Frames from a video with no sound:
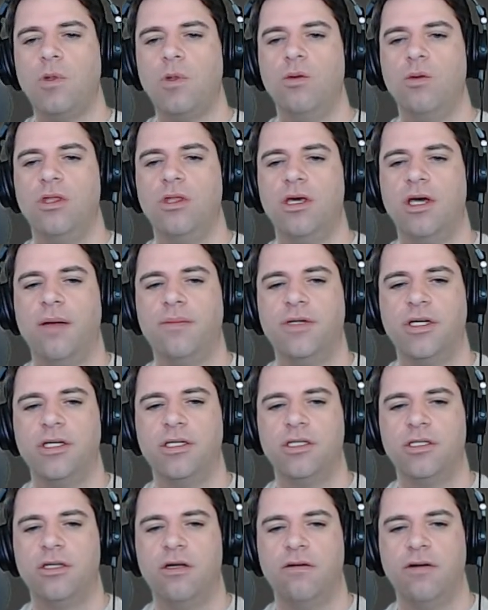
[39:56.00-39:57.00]
with the objects,
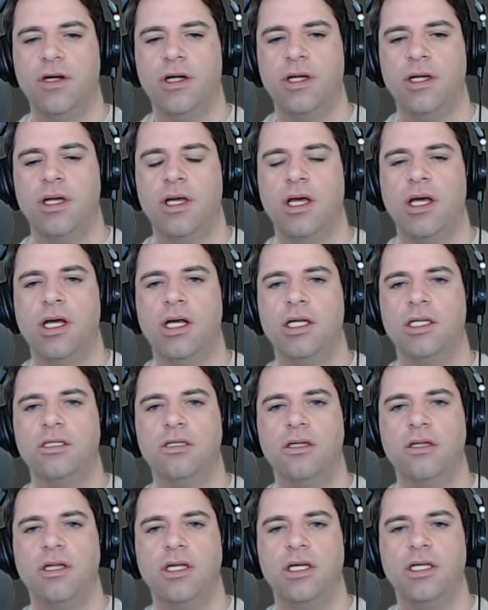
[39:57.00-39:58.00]
etc.
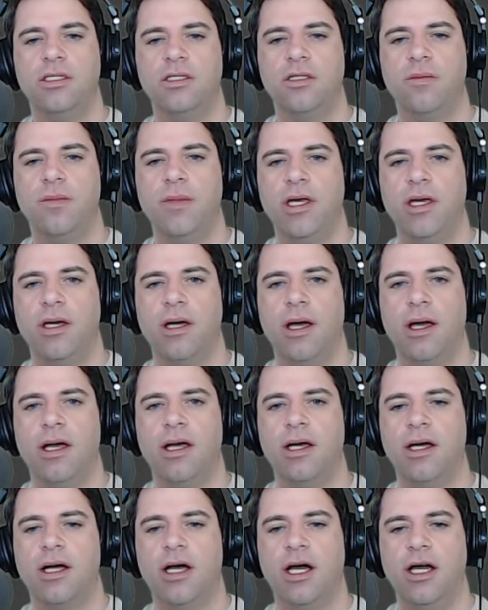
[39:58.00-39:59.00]
So this to me
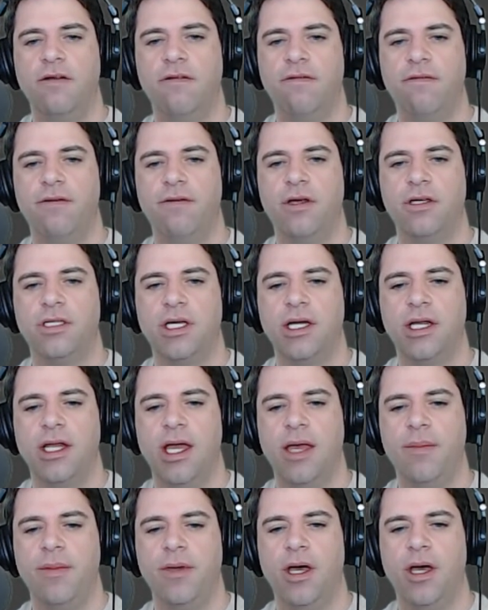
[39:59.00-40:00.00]
kind of feels like an
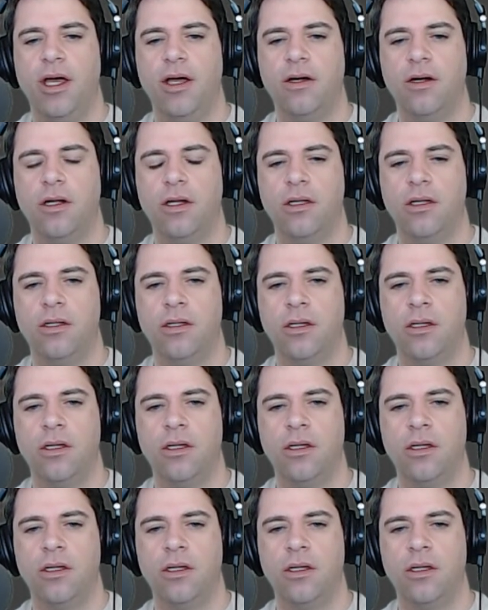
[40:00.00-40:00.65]
API call.